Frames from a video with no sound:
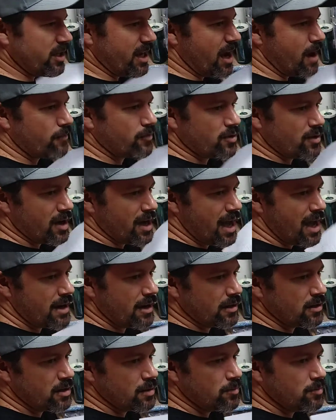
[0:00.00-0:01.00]
after. I had
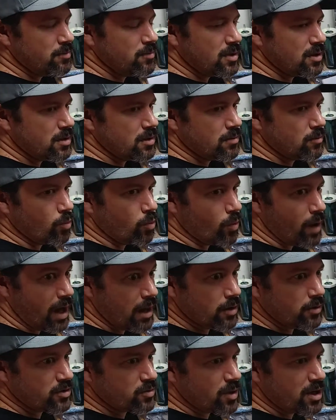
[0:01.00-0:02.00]
it up while
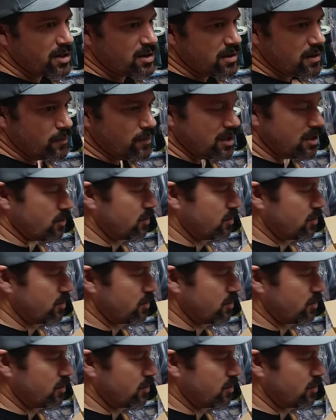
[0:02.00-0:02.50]
I was watching the video